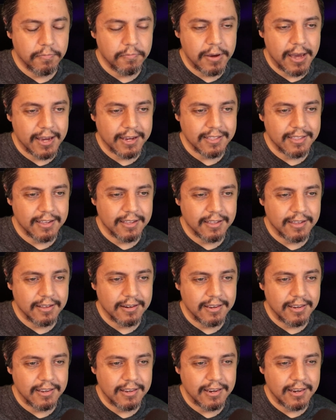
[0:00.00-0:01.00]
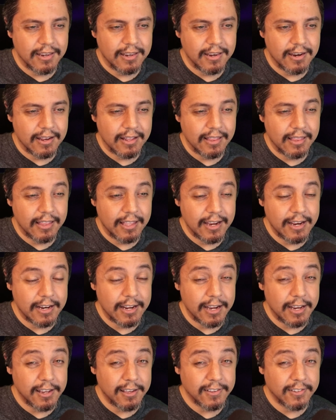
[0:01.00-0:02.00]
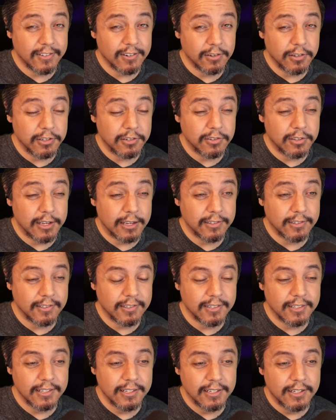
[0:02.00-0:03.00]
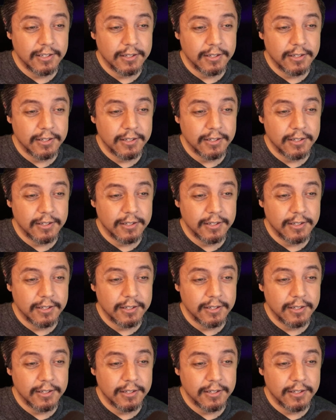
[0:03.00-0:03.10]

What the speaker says: back in the late 90s, early 2000s.